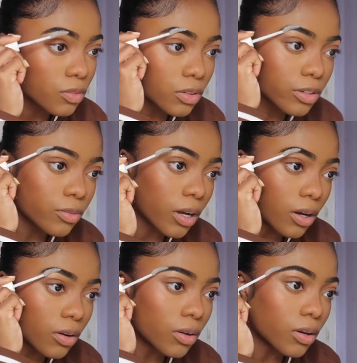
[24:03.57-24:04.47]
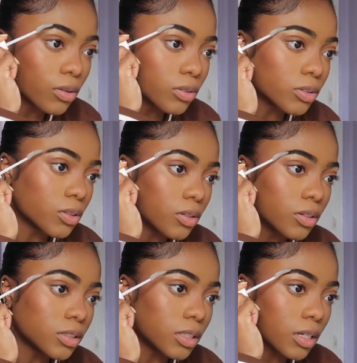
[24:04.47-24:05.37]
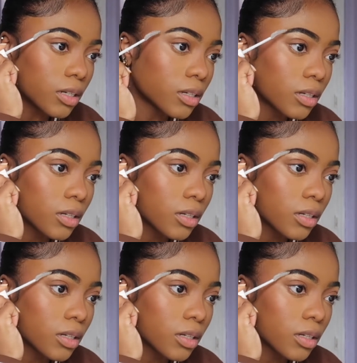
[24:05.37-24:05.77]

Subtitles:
really well. It holds all day.